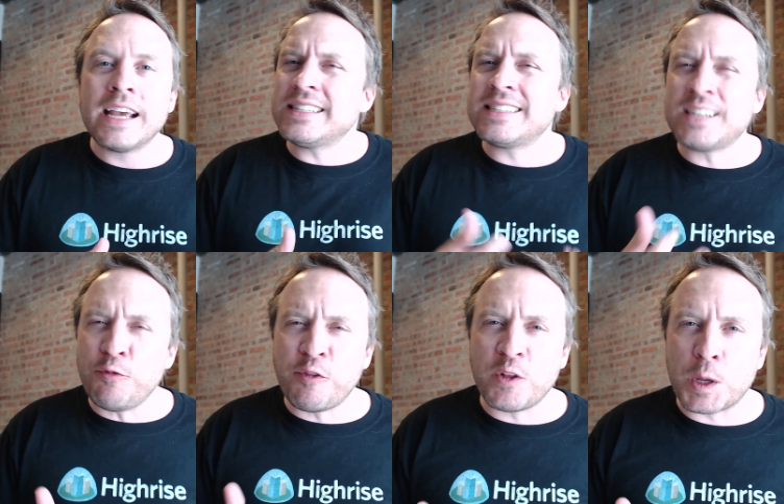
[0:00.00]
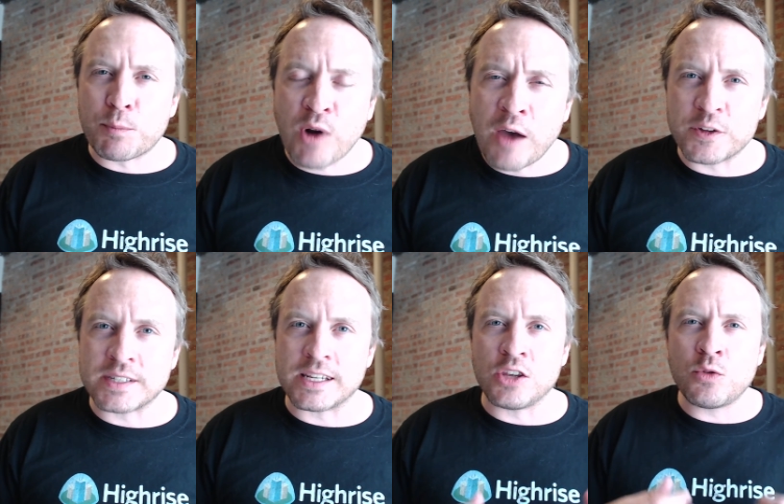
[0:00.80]
It's a self fulfilling
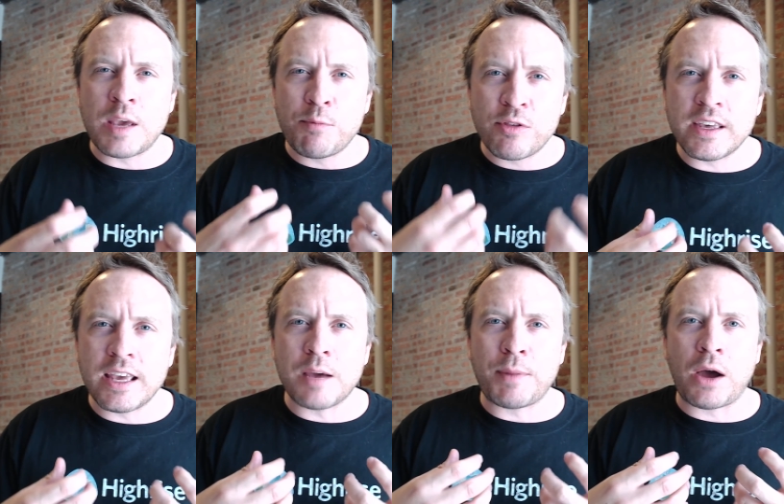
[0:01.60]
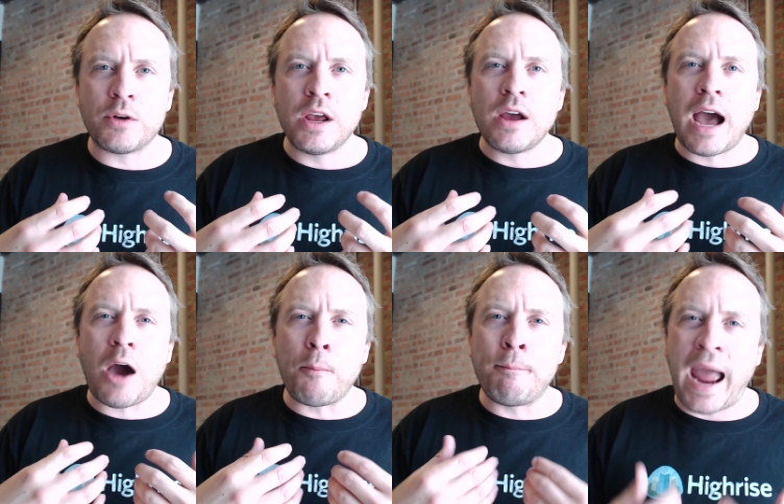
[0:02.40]
prophecy. You keep thinking about
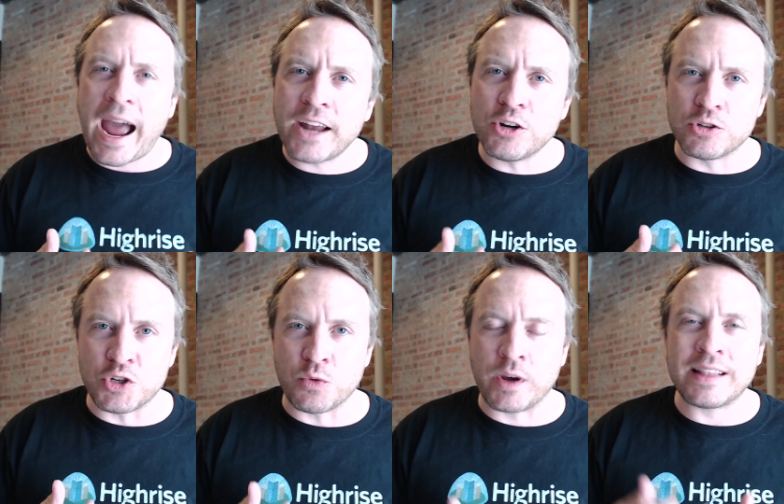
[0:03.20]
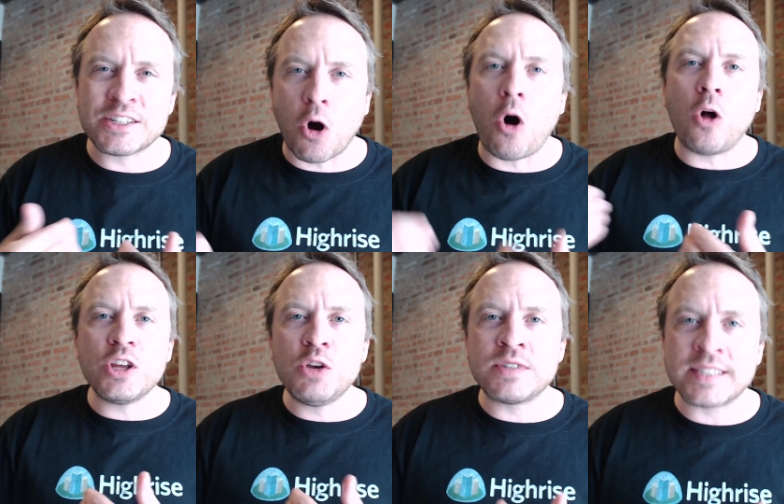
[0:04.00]
how bad you're doing. That's all
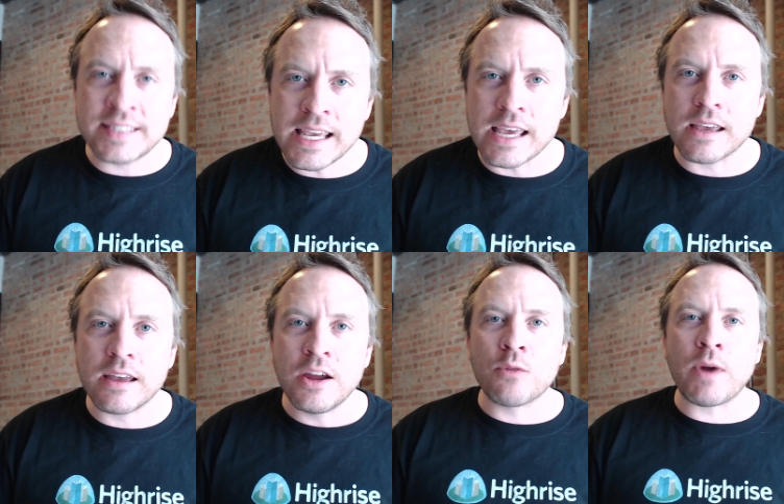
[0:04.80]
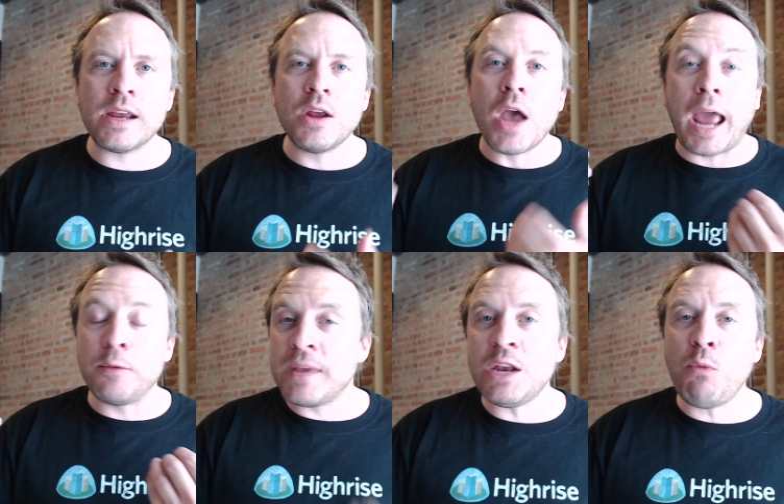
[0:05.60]
you see, right?
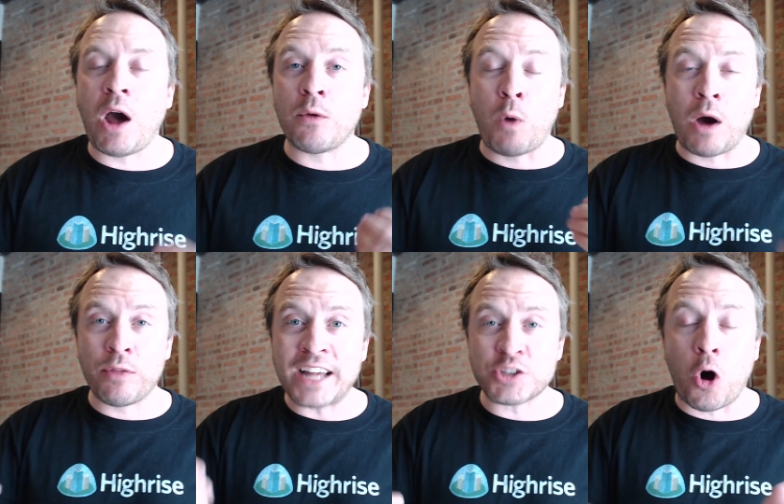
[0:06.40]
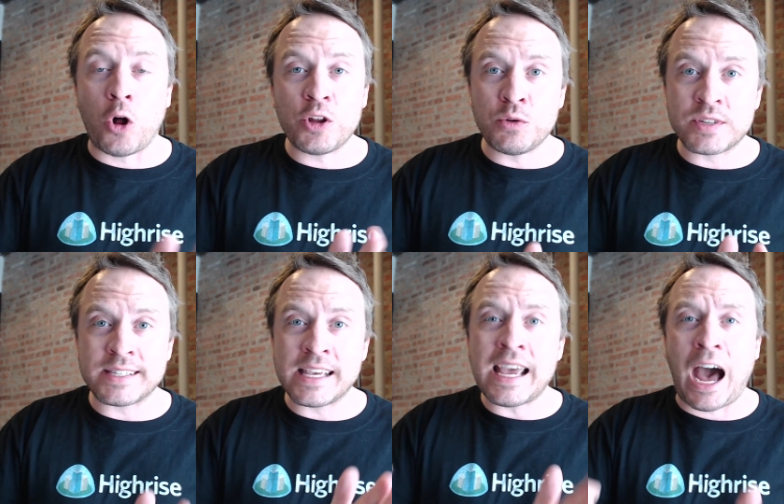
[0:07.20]
And meanwhile, while that's all you
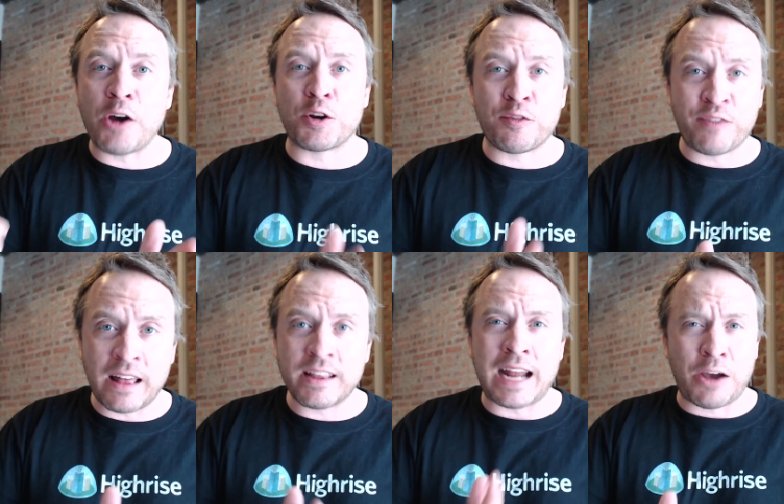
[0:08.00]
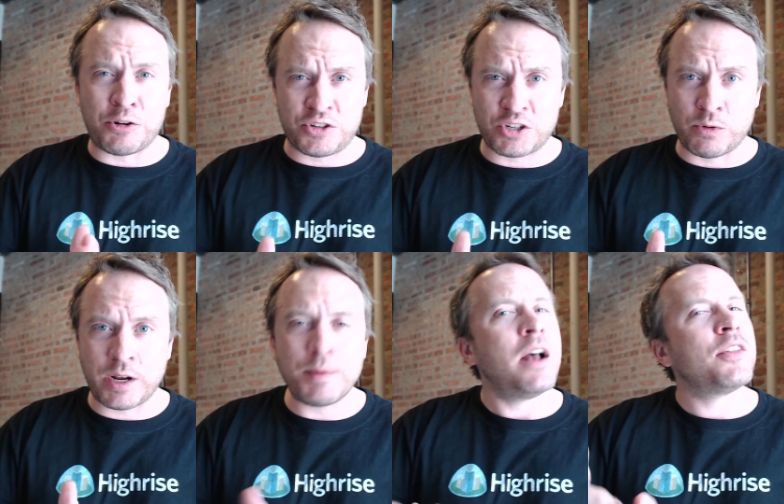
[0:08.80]
see, how you're failing, how you're screwing
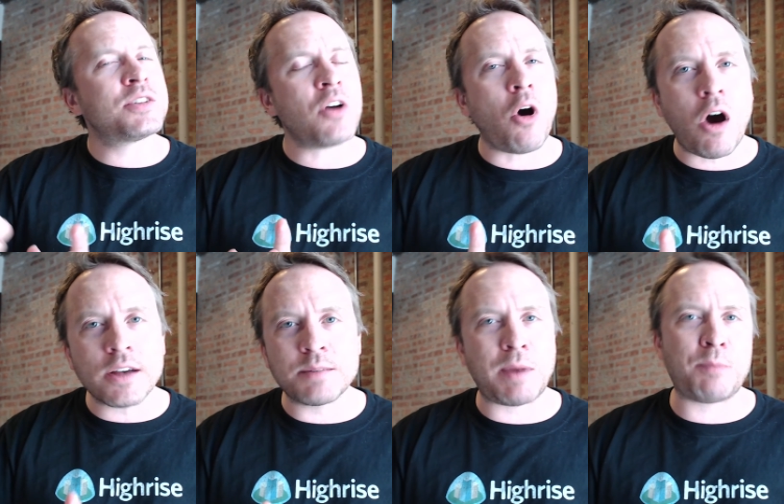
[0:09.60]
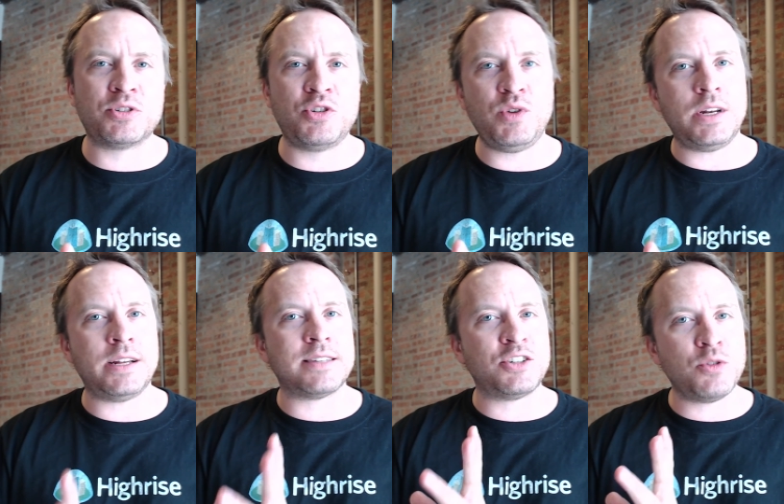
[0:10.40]
up, there's awesome
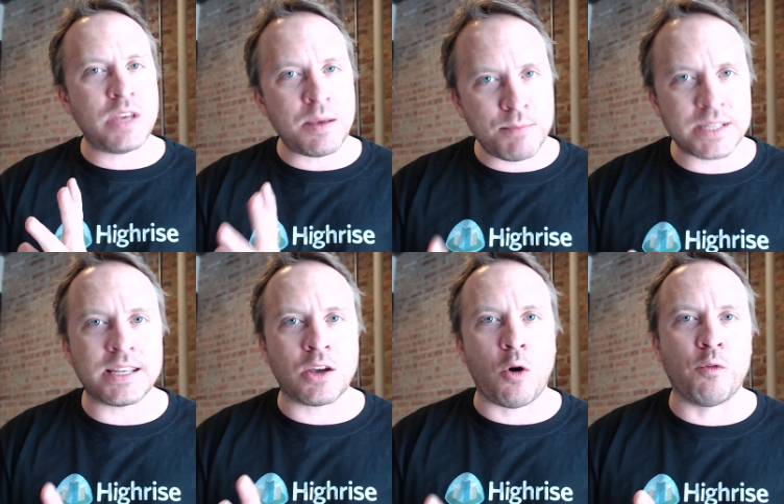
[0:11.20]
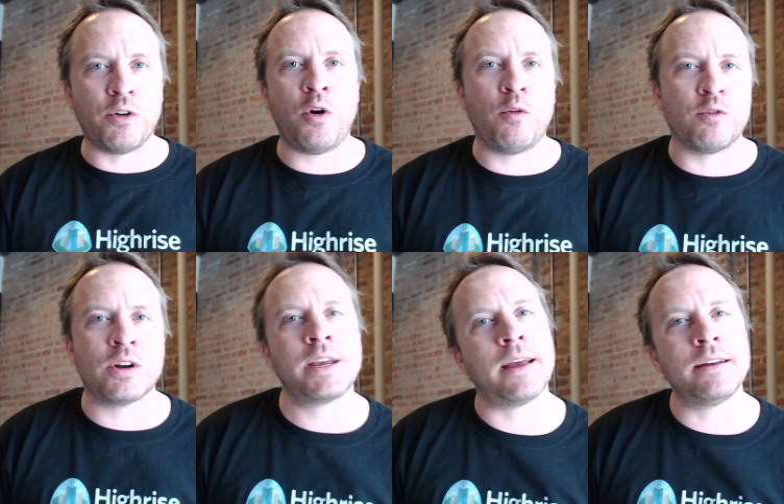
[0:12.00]
opportunities that you keep missing over and over
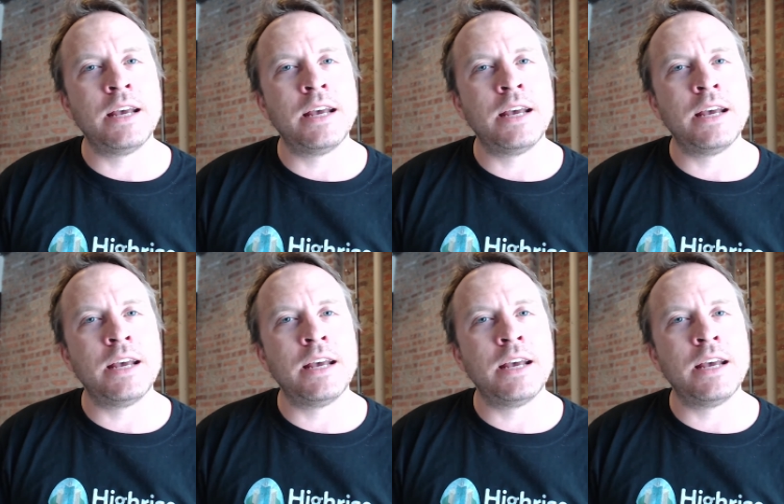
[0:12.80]
again.